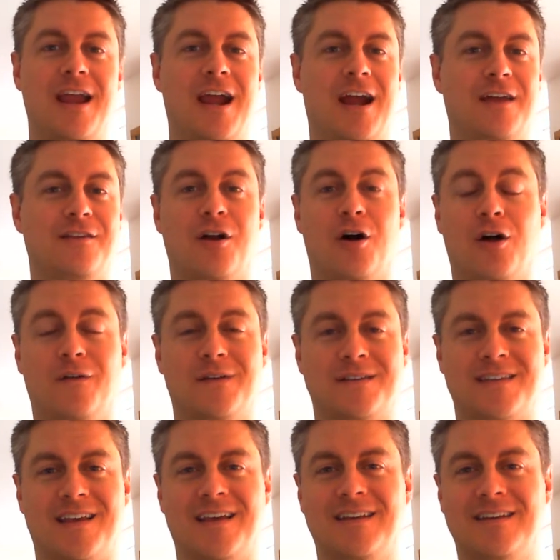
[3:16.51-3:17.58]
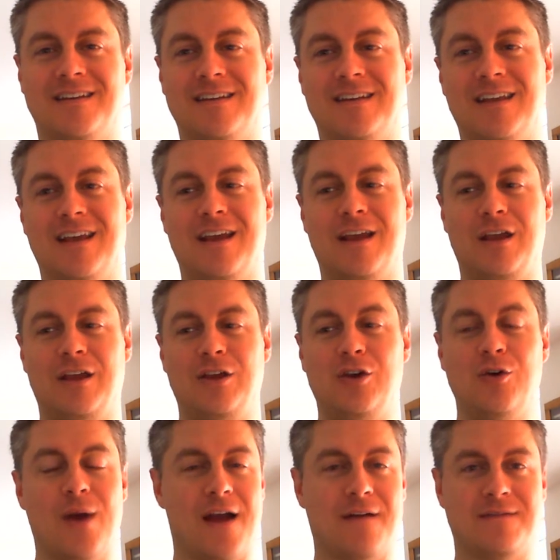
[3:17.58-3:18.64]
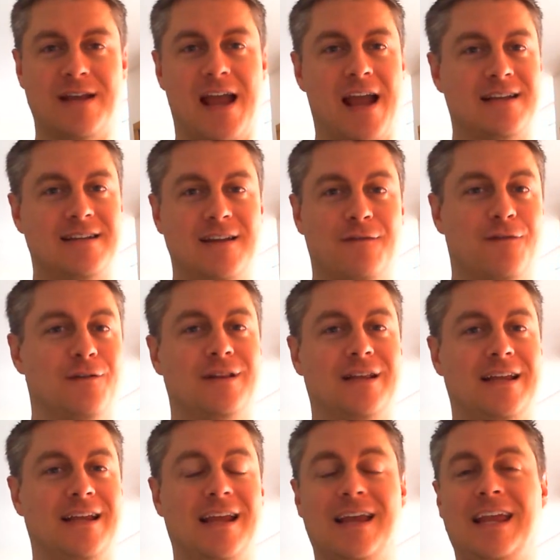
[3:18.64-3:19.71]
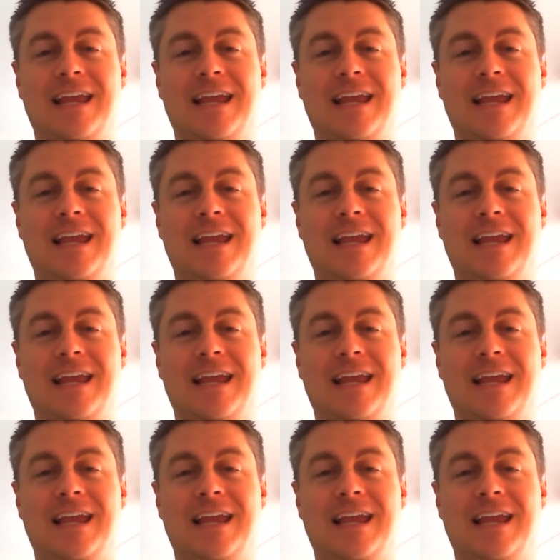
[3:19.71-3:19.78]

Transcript: and then all of a sudden you have to act differently,